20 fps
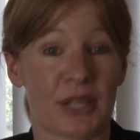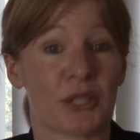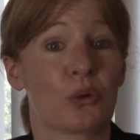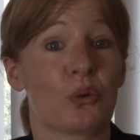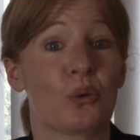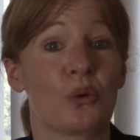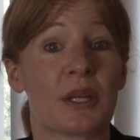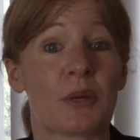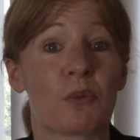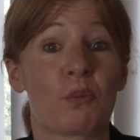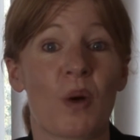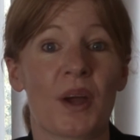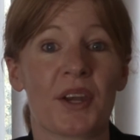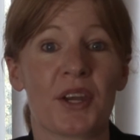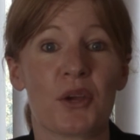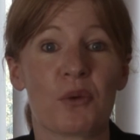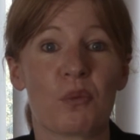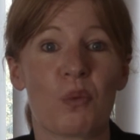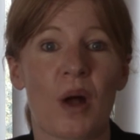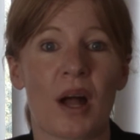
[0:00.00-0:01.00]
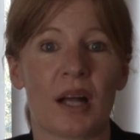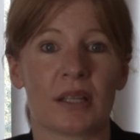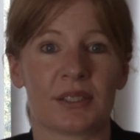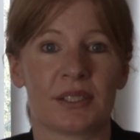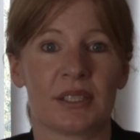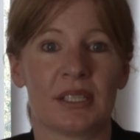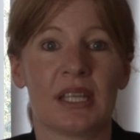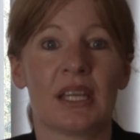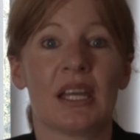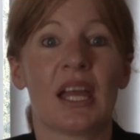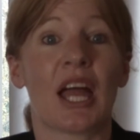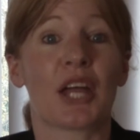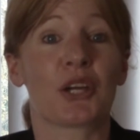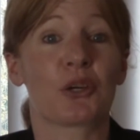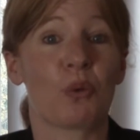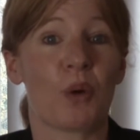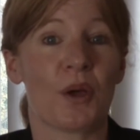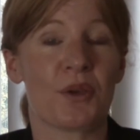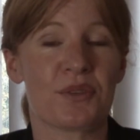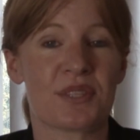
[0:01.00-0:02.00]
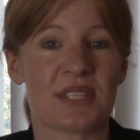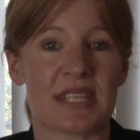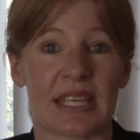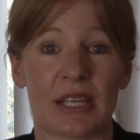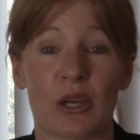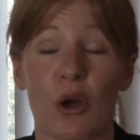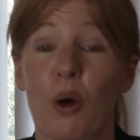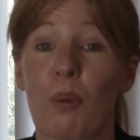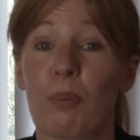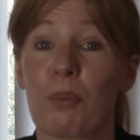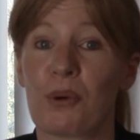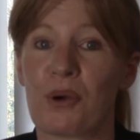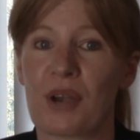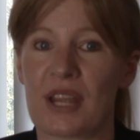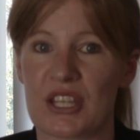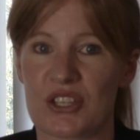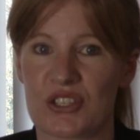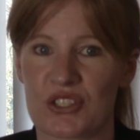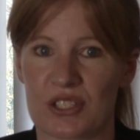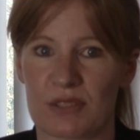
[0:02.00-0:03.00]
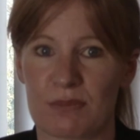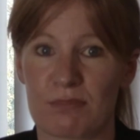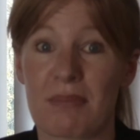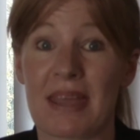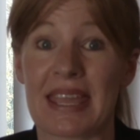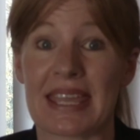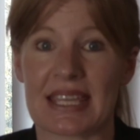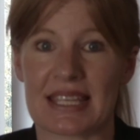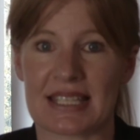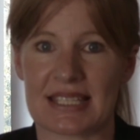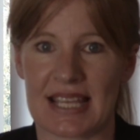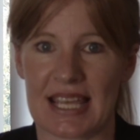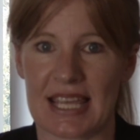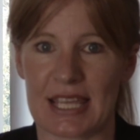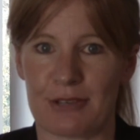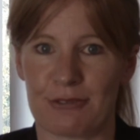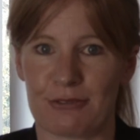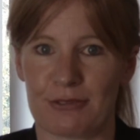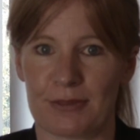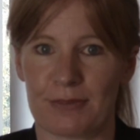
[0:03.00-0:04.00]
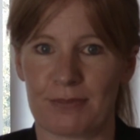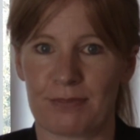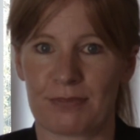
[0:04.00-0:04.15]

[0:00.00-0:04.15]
calling 101 and quoting Operation Makesafe.